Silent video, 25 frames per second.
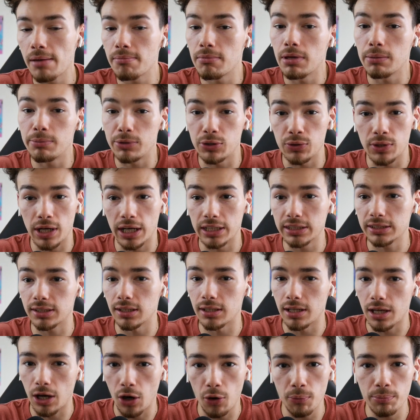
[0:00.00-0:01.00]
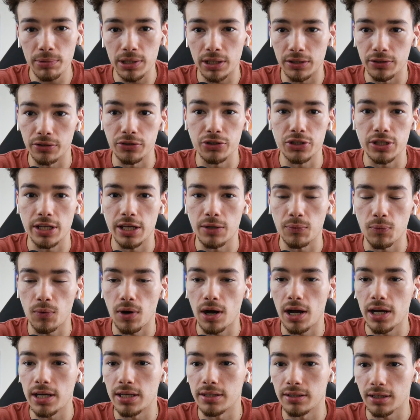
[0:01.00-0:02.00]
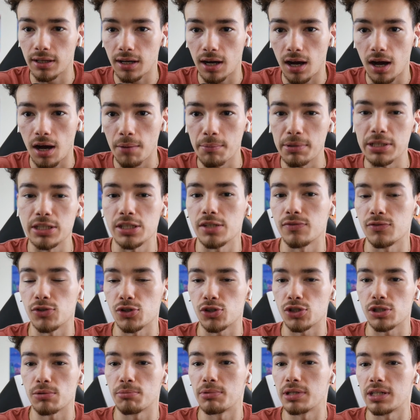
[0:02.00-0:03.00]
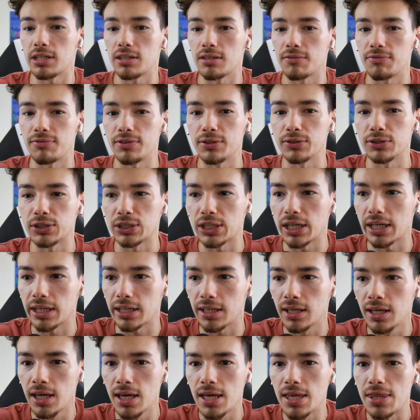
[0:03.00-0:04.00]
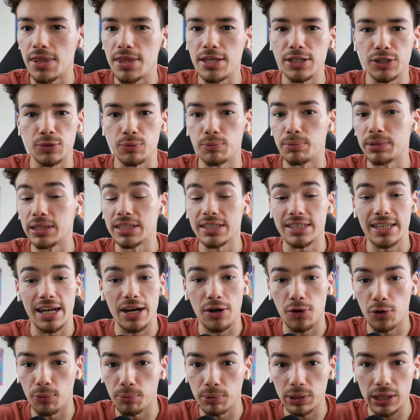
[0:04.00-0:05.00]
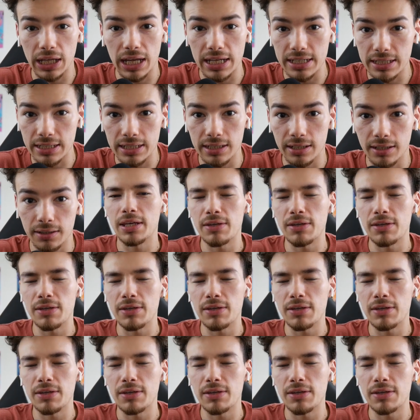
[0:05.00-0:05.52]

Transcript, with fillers: Maybe you guys can help me understand why in the comments if you're somebody that feels like this would be a terrible idea.